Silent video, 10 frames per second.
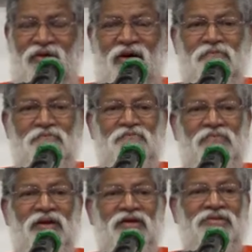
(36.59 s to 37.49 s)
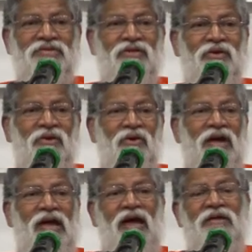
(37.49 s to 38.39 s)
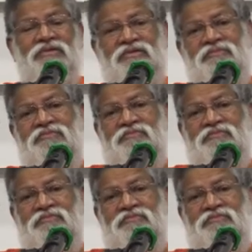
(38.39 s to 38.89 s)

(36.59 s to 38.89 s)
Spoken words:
complex organism